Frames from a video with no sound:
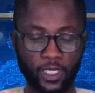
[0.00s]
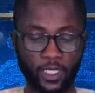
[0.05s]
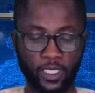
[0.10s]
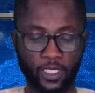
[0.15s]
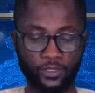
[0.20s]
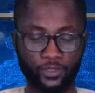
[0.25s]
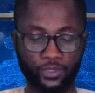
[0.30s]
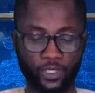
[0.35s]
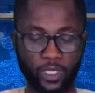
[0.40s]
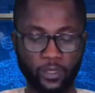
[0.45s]

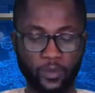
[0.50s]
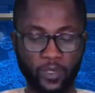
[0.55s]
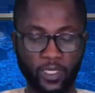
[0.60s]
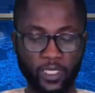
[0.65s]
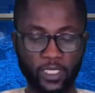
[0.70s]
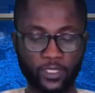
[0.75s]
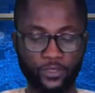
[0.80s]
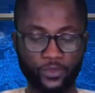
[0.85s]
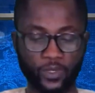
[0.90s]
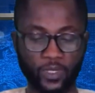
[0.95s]
and
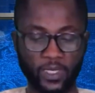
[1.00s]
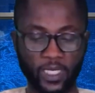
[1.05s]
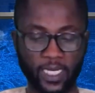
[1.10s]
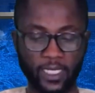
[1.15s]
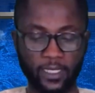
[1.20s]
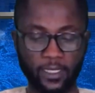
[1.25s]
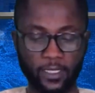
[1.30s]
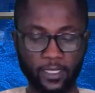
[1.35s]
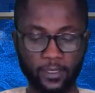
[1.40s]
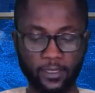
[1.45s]
tribal hatred
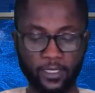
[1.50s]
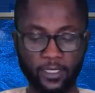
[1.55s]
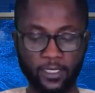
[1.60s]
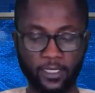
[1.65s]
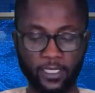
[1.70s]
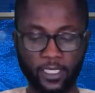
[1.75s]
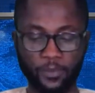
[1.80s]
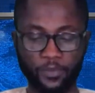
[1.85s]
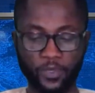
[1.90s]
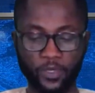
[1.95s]
are not
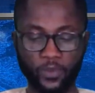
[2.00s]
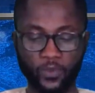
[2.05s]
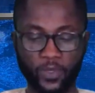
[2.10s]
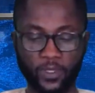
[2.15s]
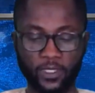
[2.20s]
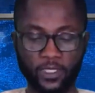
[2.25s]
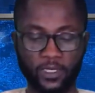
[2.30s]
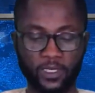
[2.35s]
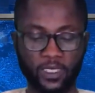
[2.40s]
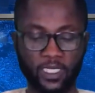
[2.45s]
in keeping
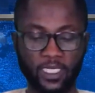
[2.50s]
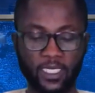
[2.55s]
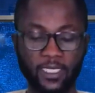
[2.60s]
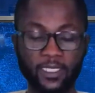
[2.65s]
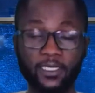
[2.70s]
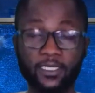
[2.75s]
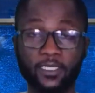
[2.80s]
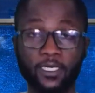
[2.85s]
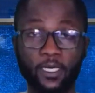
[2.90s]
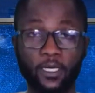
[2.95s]
with the
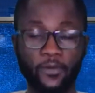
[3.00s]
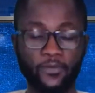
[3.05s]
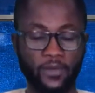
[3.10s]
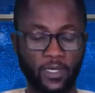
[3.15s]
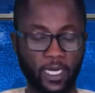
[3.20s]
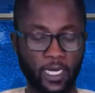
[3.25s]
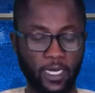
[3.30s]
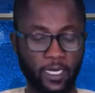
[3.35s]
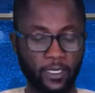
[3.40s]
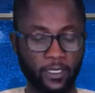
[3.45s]
tenets of
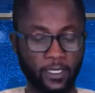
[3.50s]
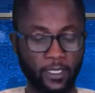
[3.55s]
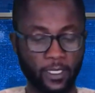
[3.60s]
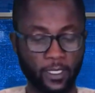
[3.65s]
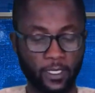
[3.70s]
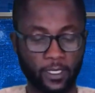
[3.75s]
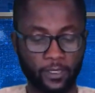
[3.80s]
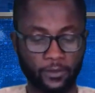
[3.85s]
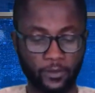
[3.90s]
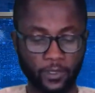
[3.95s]
our
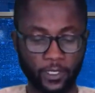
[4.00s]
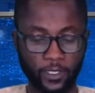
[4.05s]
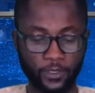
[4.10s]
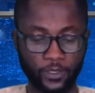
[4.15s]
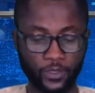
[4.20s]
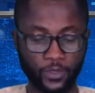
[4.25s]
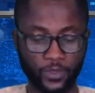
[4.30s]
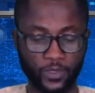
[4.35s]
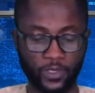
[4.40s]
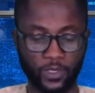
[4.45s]

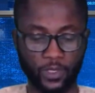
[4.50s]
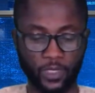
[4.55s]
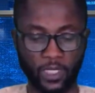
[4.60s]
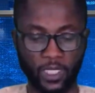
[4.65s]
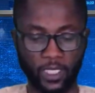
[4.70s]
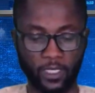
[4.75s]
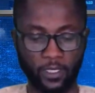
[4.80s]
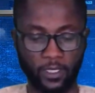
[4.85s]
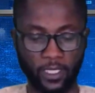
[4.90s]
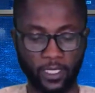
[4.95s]
religions
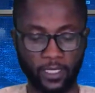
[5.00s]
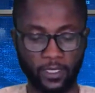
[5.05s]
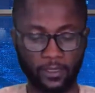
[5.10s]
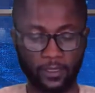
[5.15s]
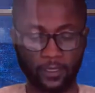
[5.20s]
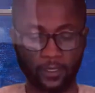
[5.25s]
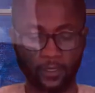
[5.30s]
and